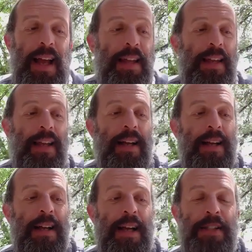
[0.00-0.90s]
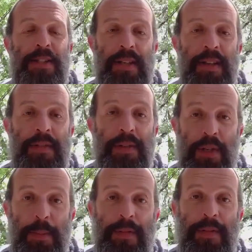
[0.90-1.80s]
And as if you
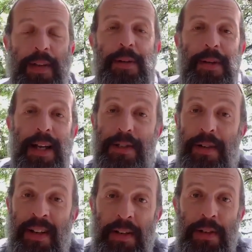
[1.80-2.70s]
saw my video yesterday,